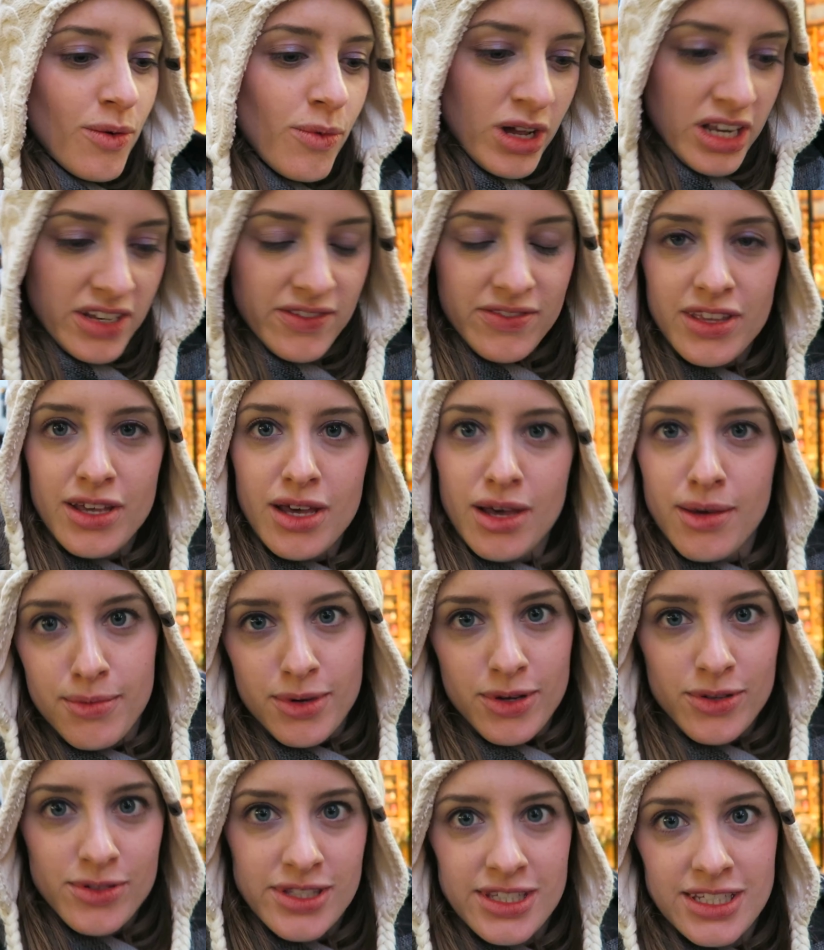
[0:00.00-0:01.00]
One of the
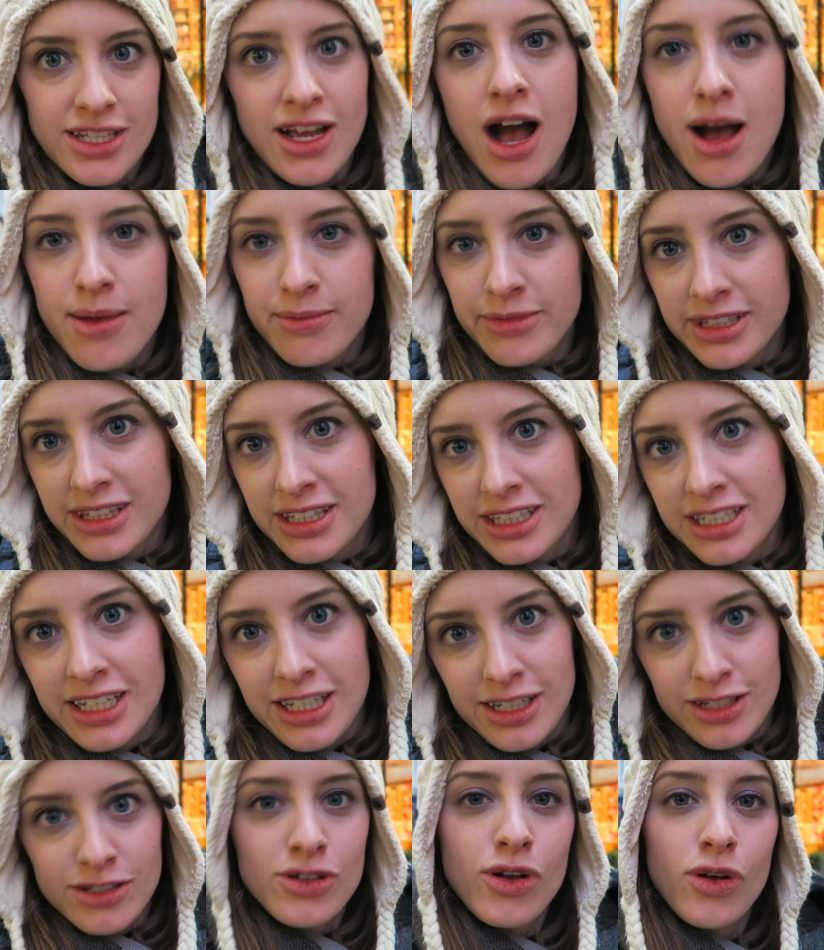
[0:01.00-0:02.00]
most
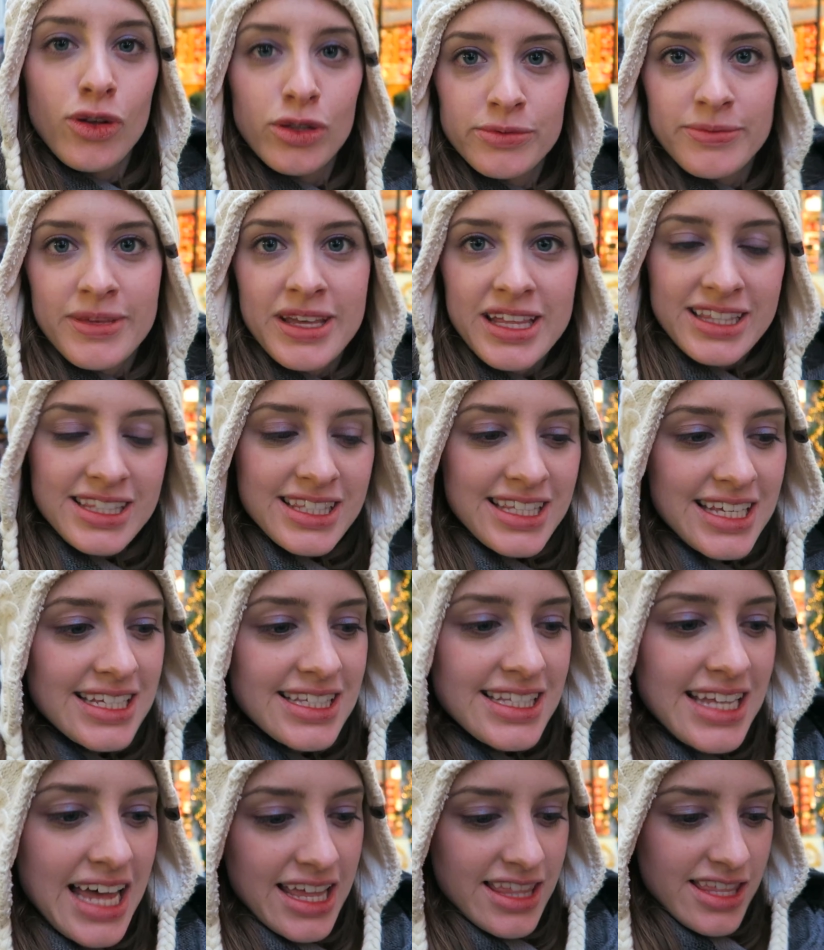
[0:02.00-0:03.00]
commonly told myths
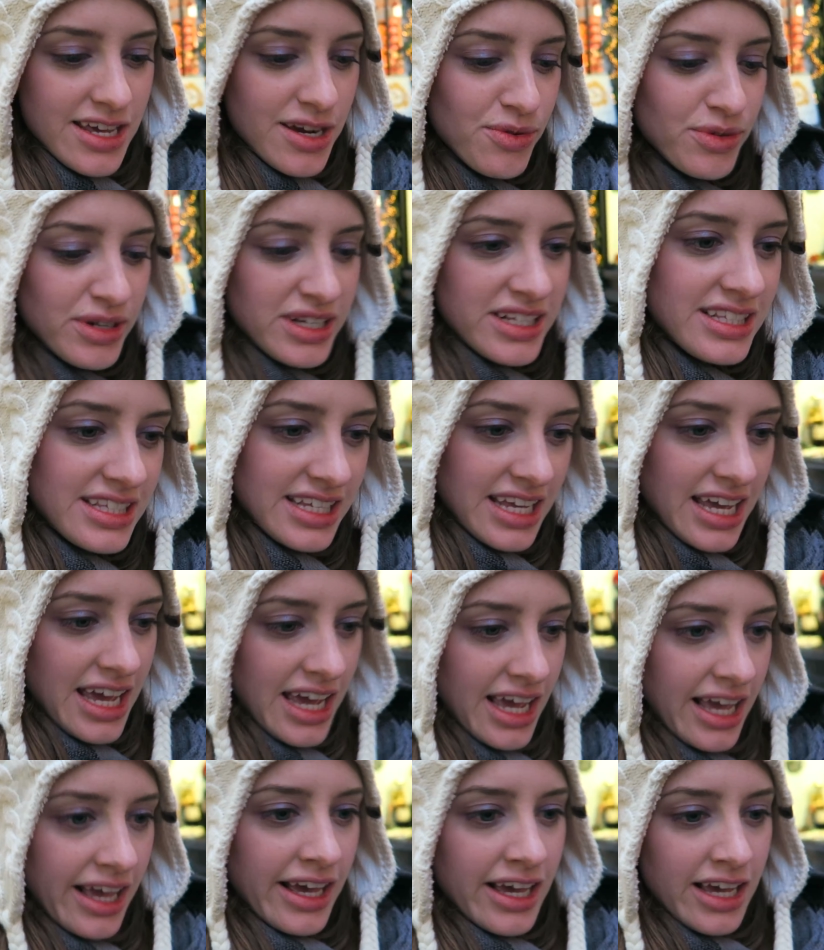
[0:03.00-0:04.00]
is that there was
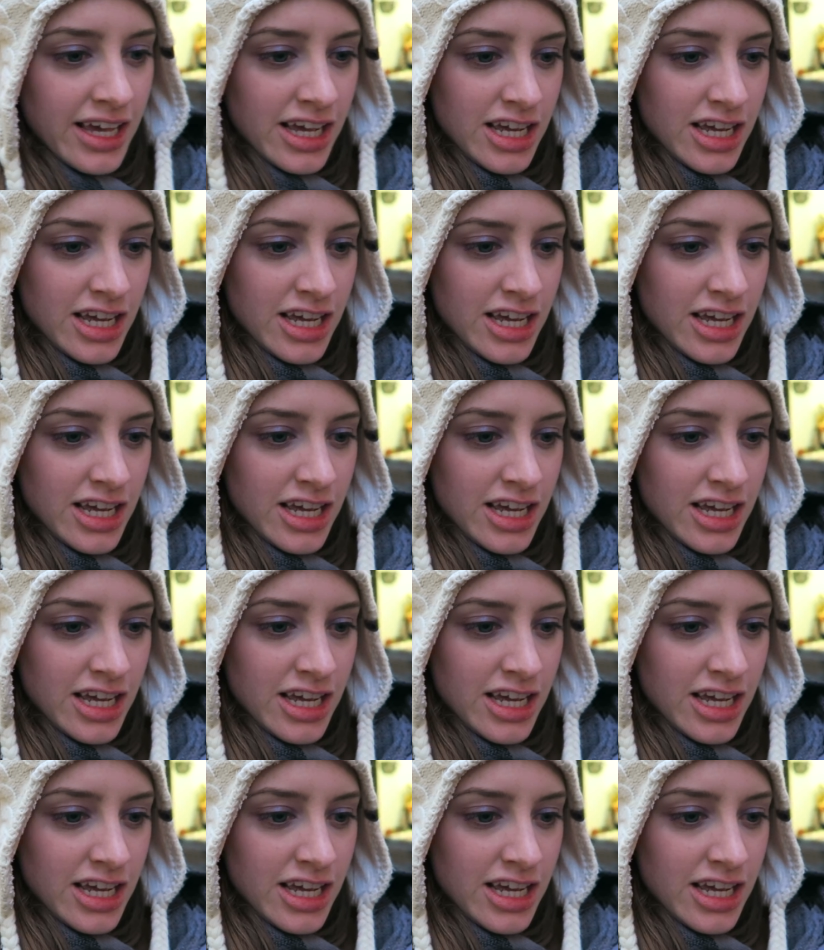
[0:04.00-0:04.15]
a